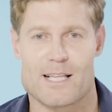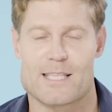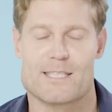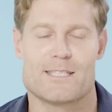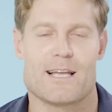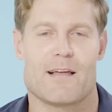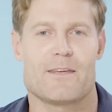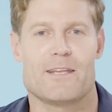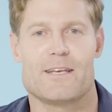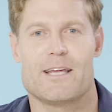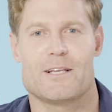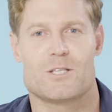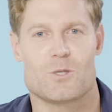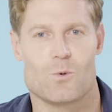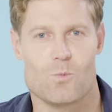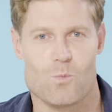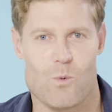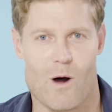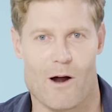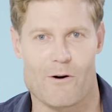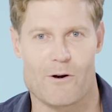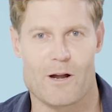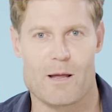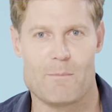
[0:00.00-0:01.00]
It's nothing they need to
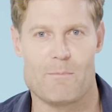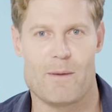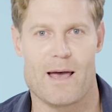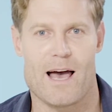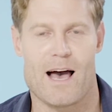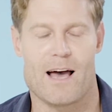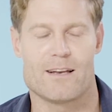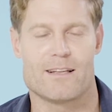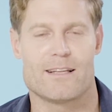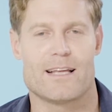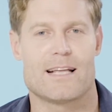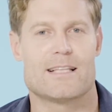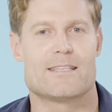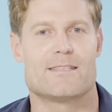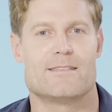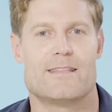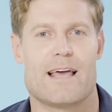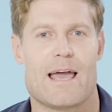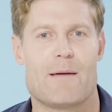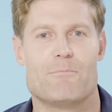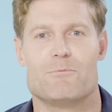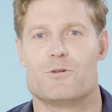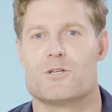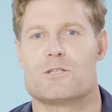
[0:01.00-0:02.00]
worry about. It's
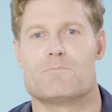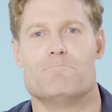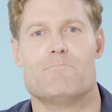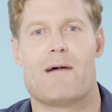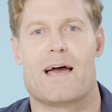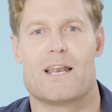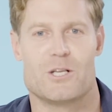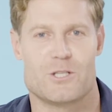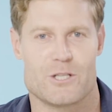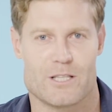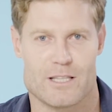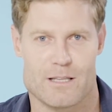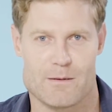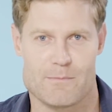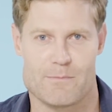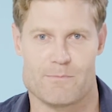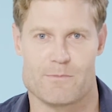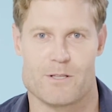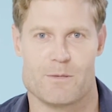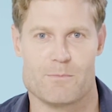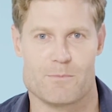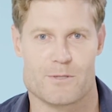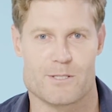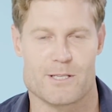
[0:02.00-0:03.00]
them just managing them,
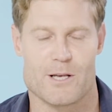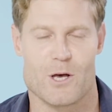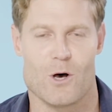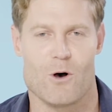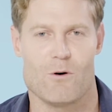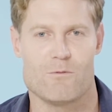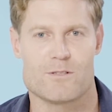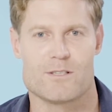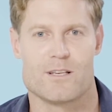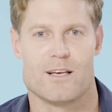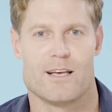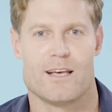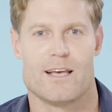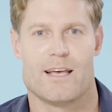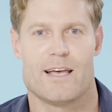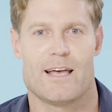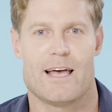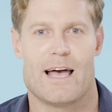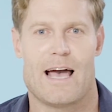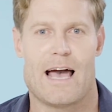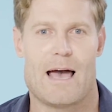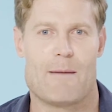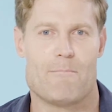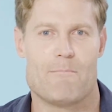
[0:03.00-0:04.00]
themselves
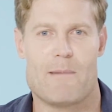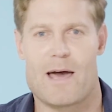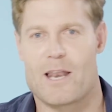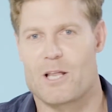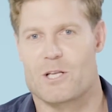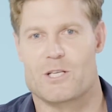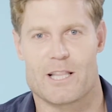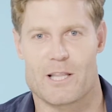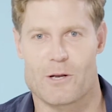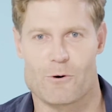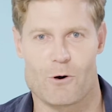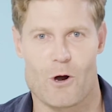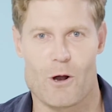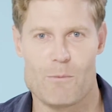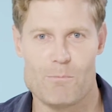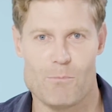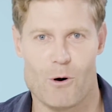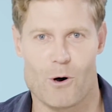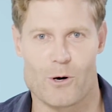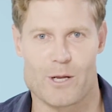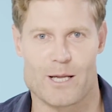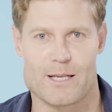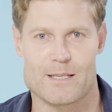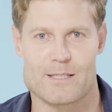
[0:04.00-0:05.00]
and managing their own
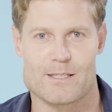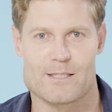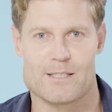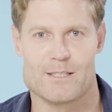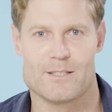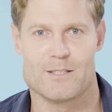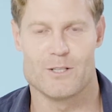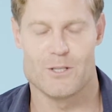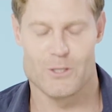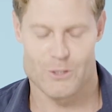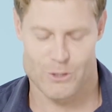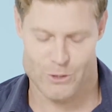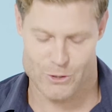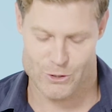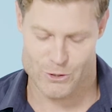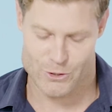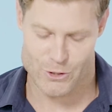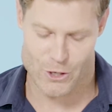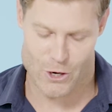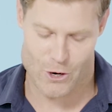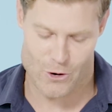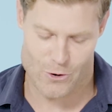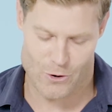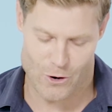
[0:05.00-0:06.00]
bodies.
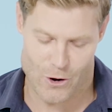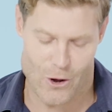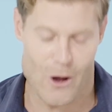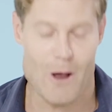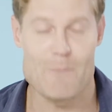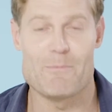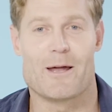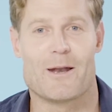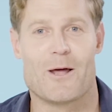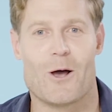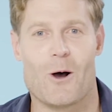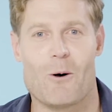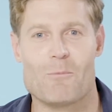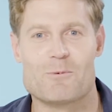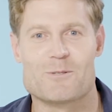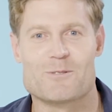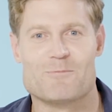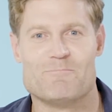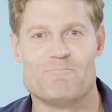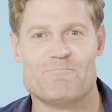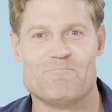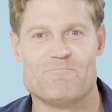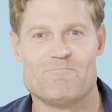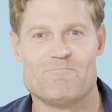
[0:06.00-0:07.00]
So I hope that helps.